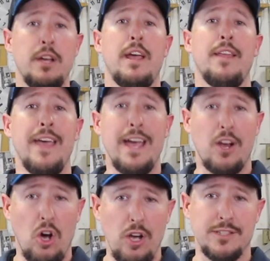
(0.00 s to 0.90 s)
And
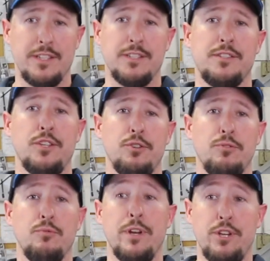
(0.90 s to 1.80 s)
that causes
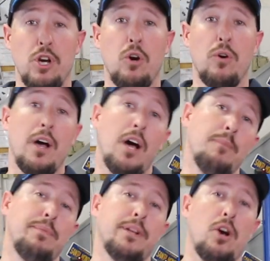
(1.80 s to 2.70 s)
you, when you go
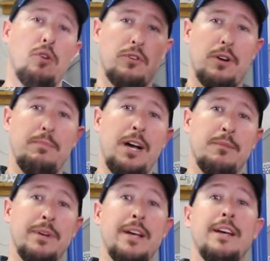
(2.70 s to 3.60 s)
up and over a
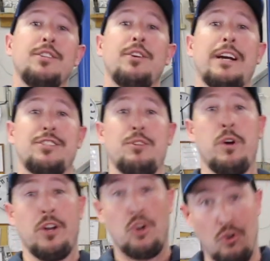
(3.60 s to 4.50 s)
bump, to actually
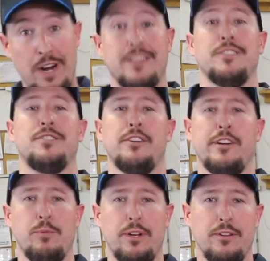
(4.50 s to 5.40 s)
want to correct the
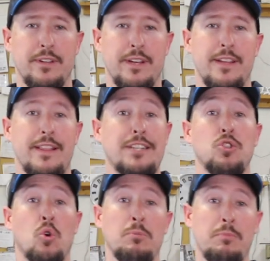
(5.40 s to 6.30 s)
steering wheel. That's
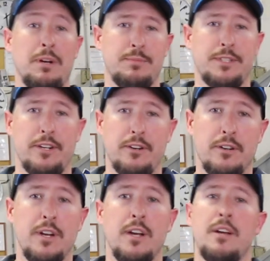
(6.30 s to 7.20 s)
normal bump steer.
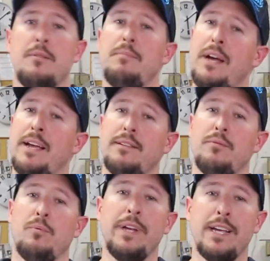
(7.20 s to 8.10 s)
But
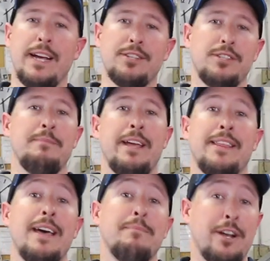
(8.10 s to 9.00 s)
we can actually make
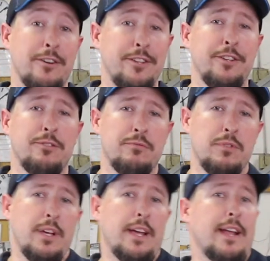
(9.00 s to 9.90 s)
that better too.
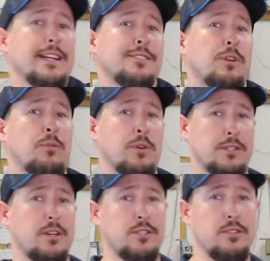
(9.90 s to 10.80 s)
And that's what I want
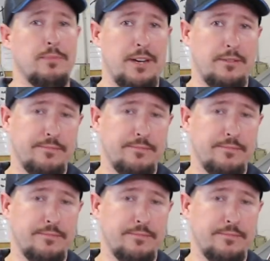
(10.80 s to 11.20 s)
to talk to you about.